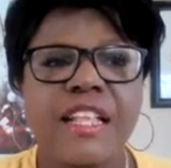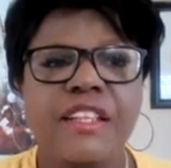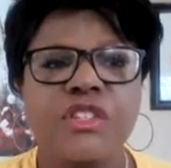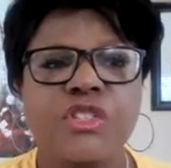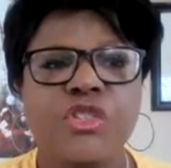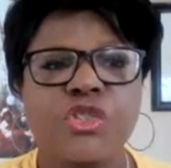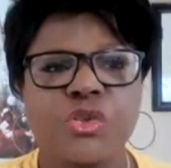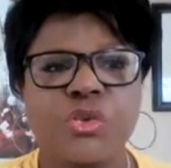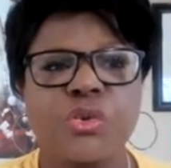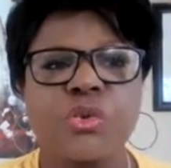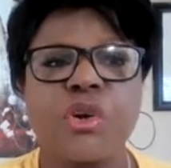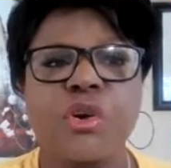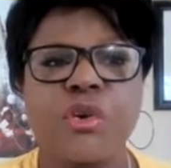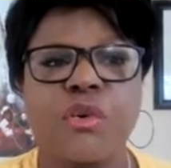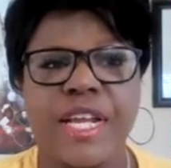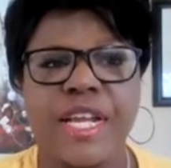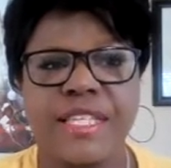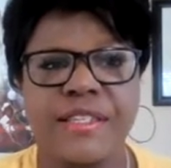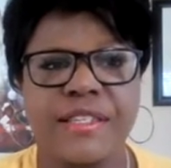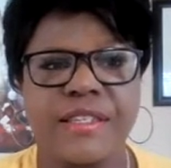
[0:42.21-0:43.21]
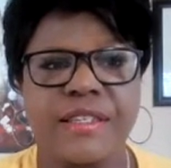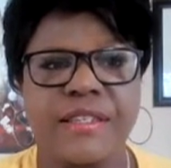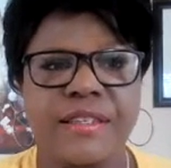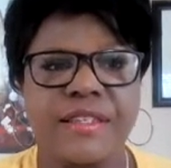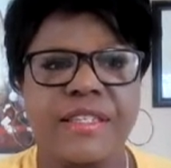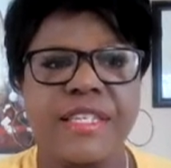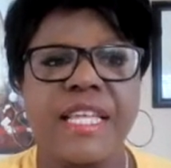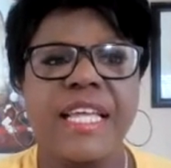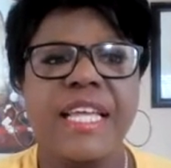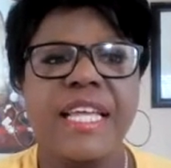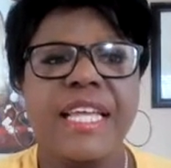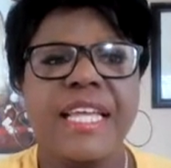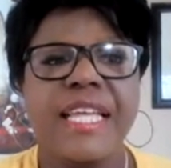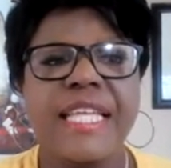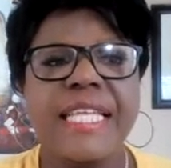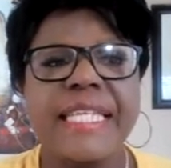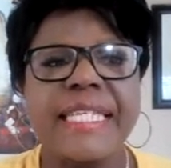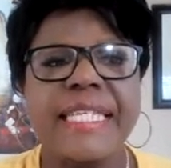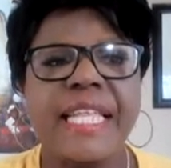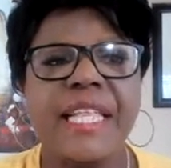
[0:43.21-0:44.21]
The true crisis
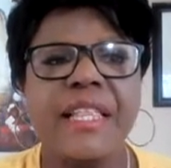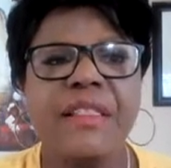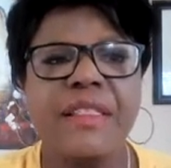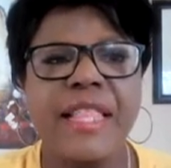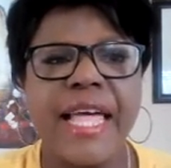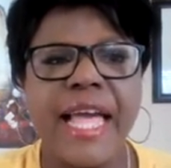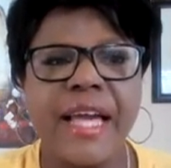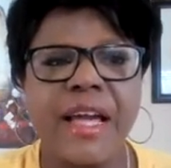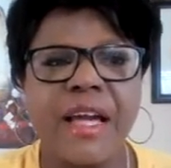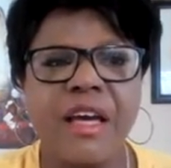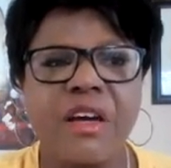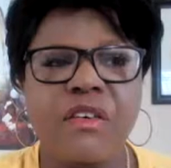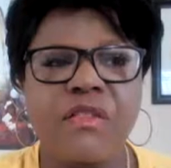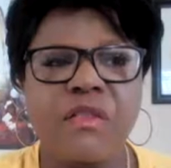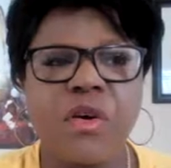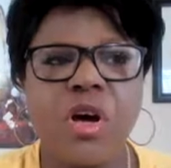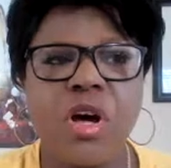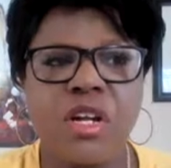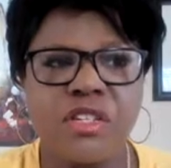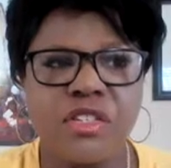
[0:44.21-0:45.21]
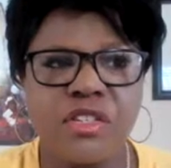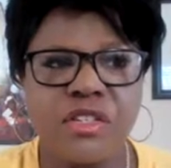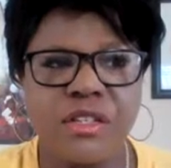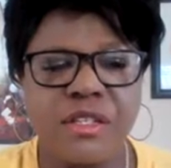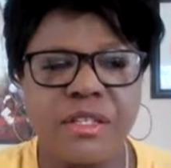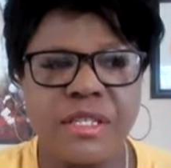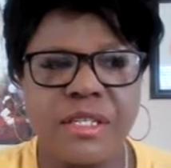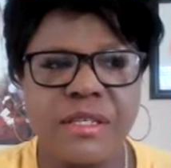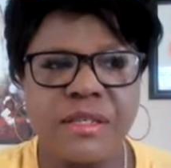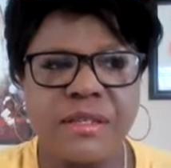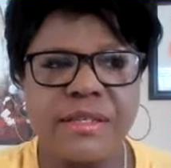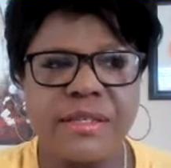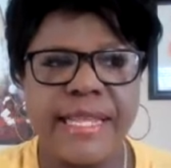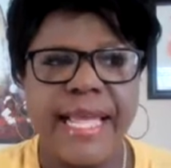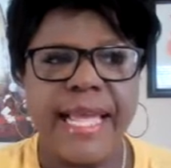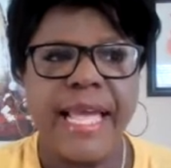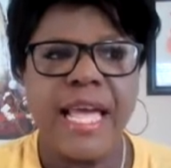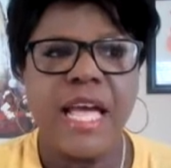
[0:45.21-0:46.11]
is a lack of consciousness,